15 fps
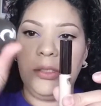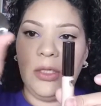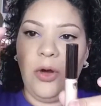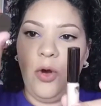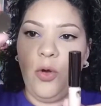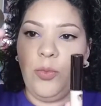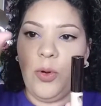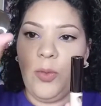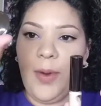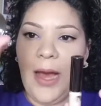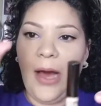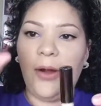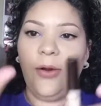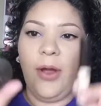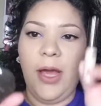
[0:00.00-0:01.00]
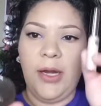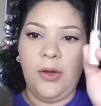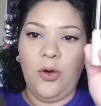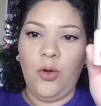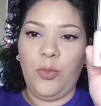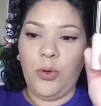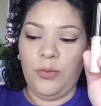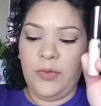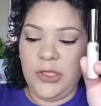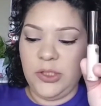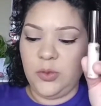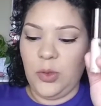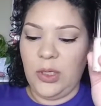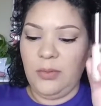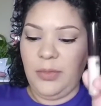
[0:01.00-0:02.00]
the opal powder and the opal of
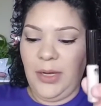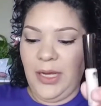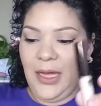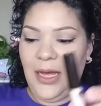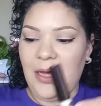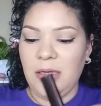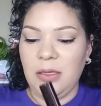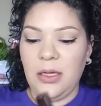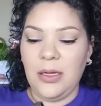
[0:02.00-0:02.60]
this one, but